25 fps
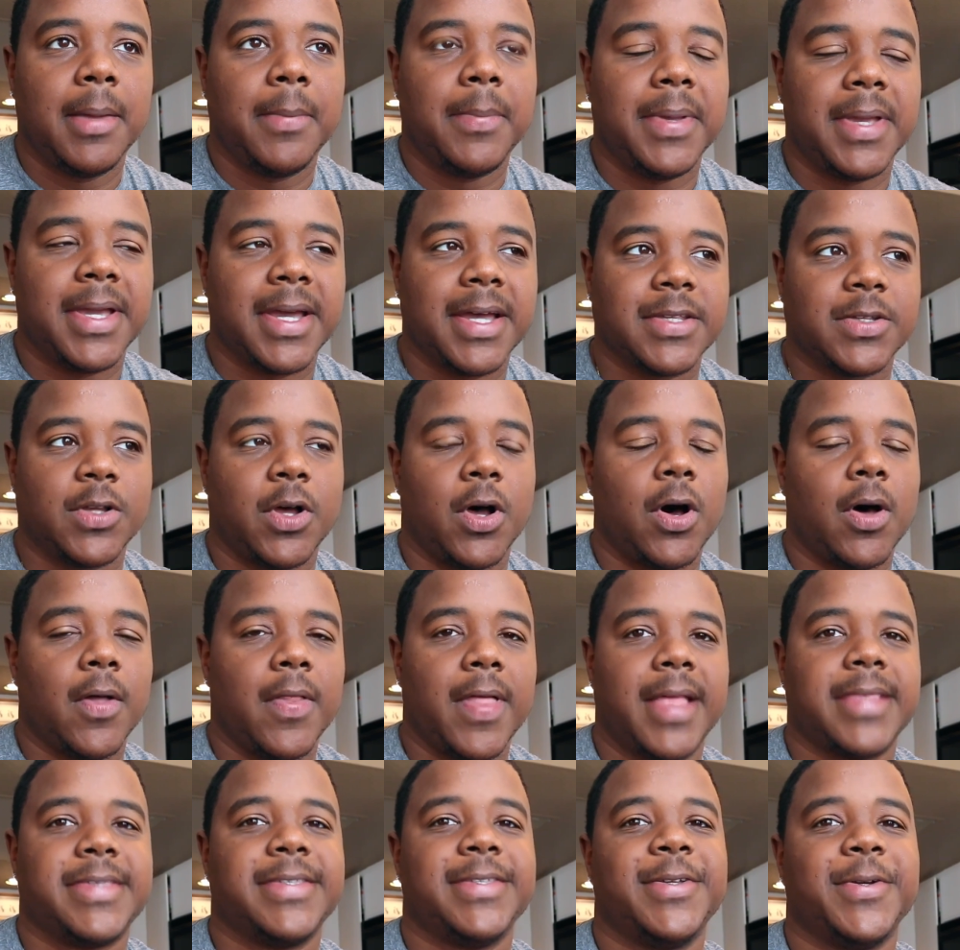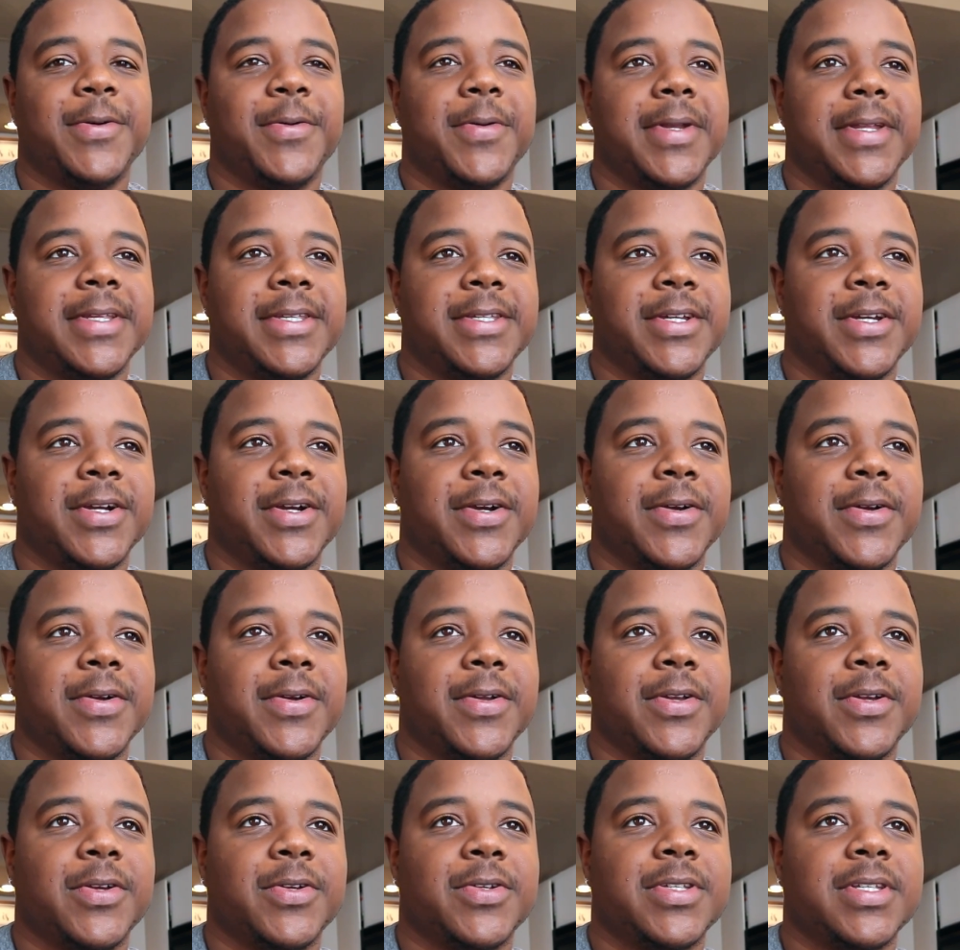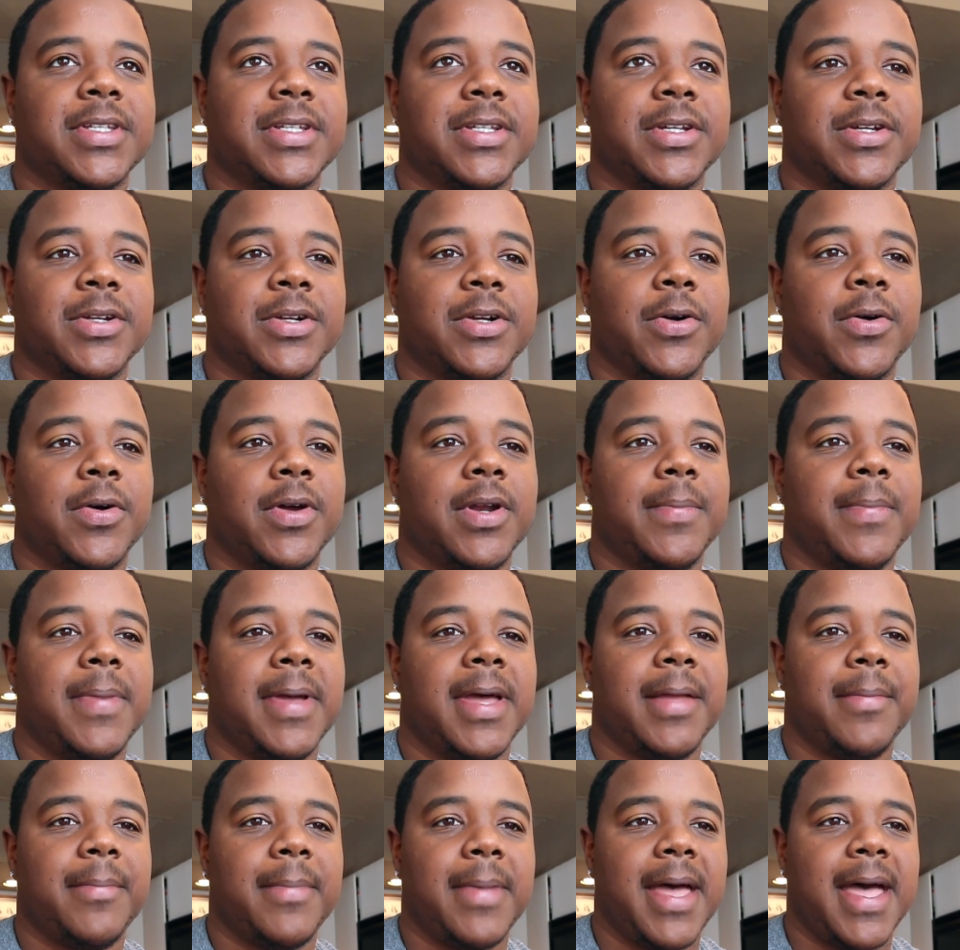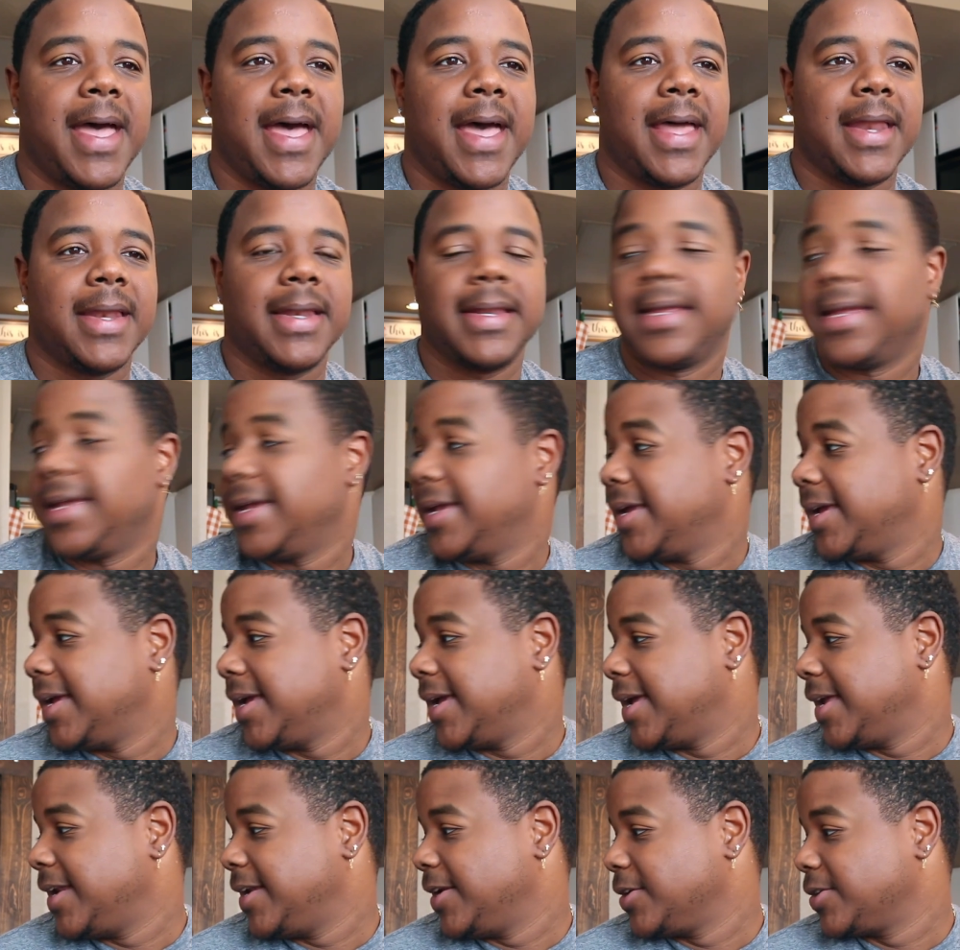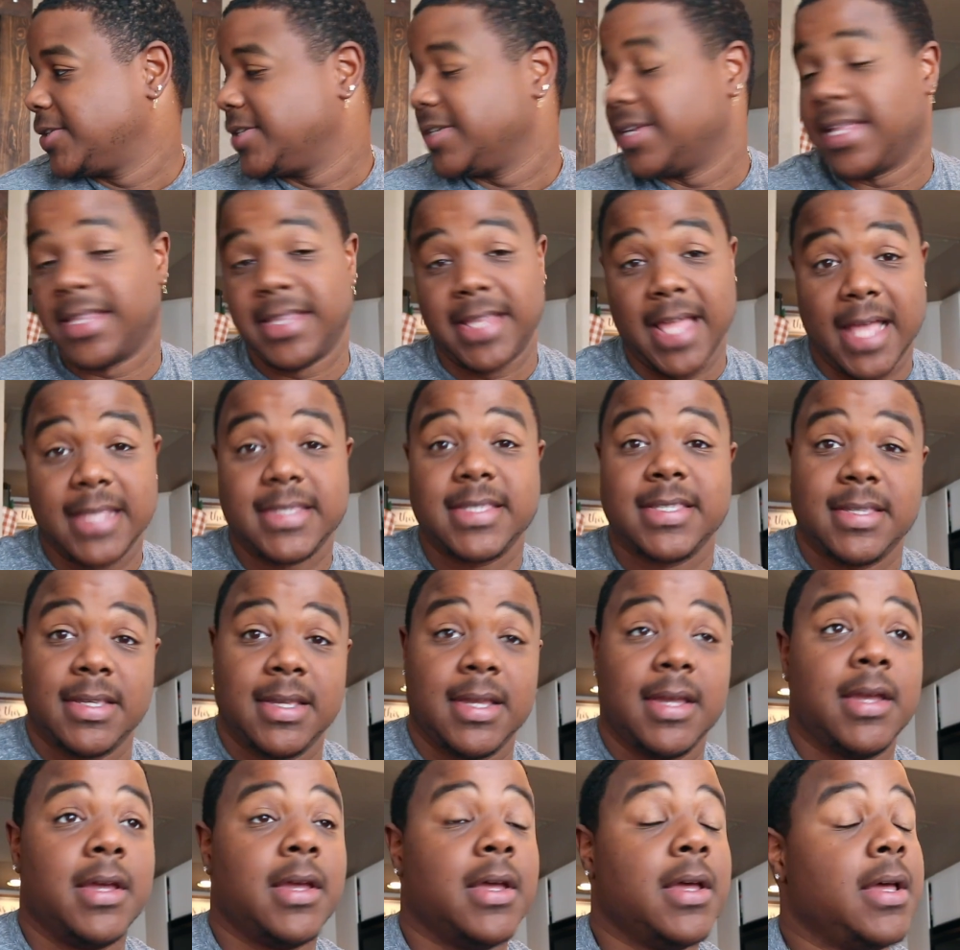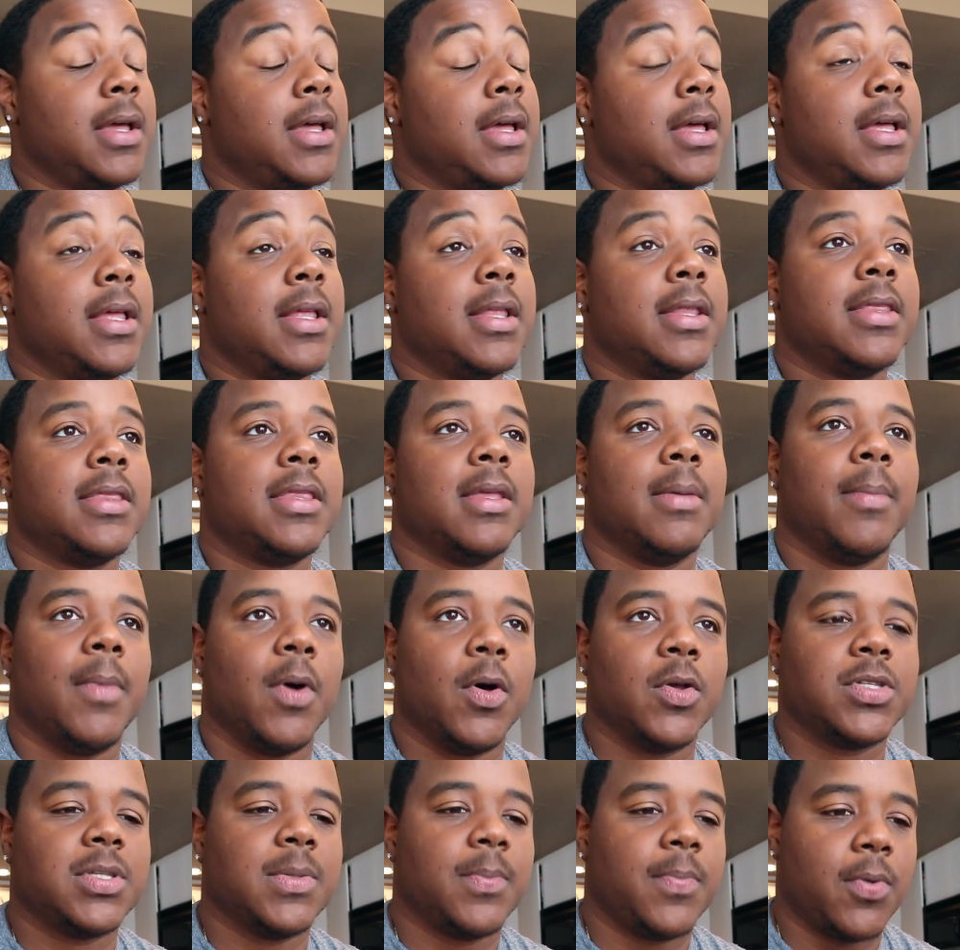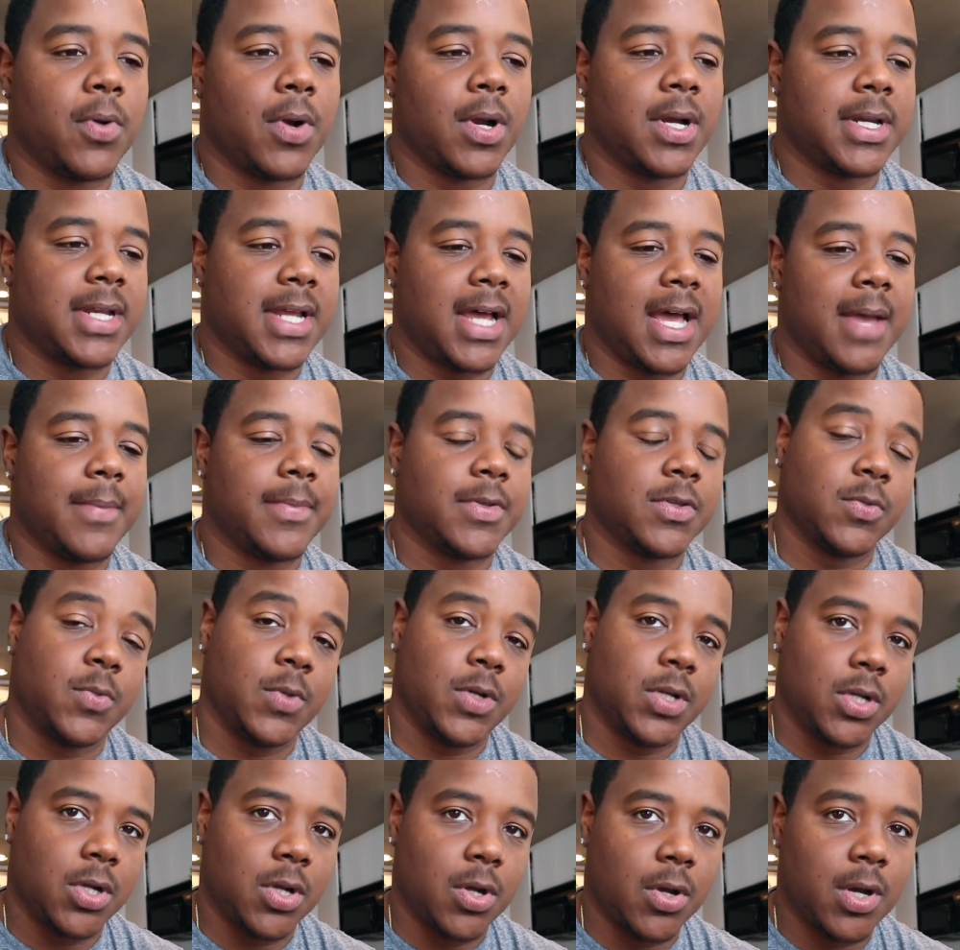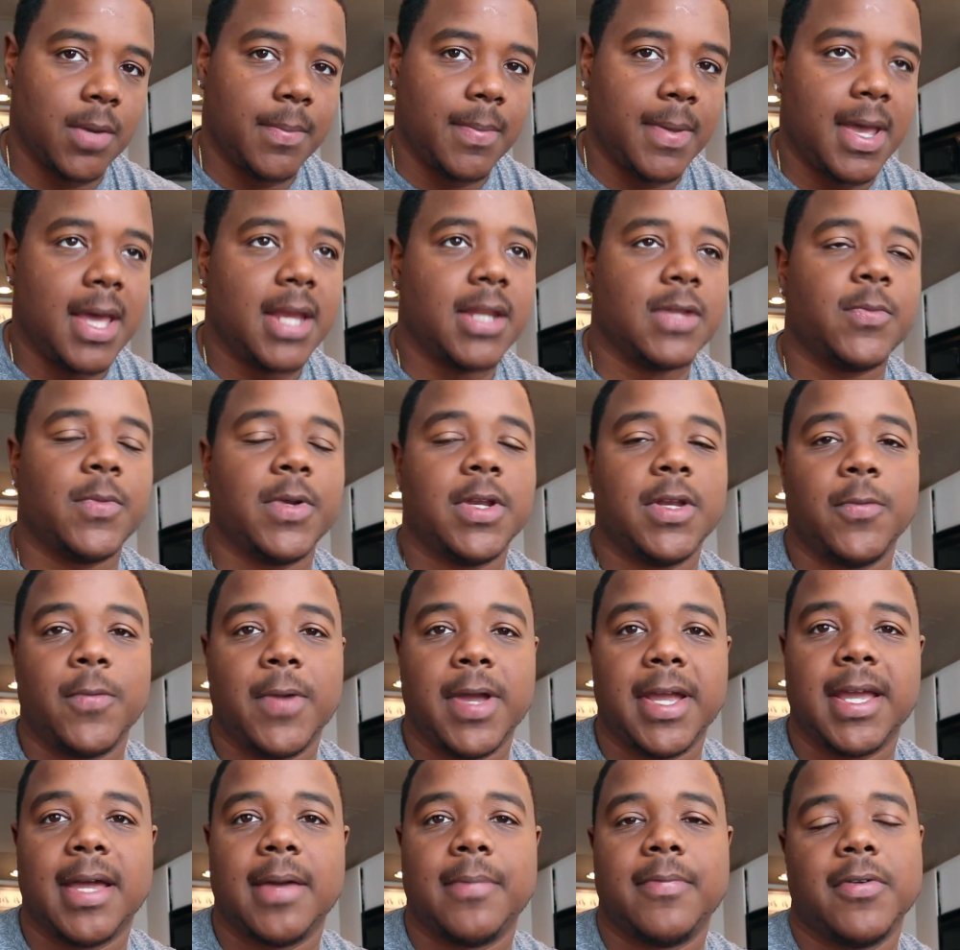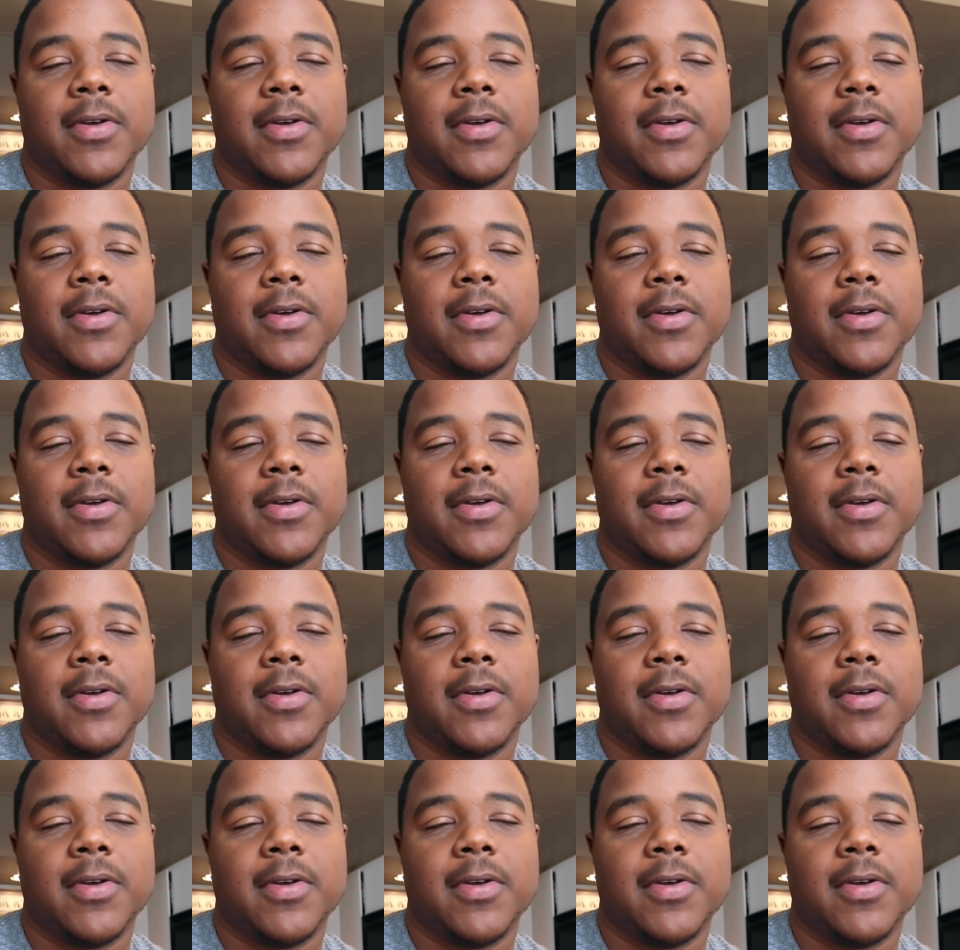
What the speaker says: because all that's doing is you're going to bed mad, and that's the most important time is when you go to bed and when you wake up.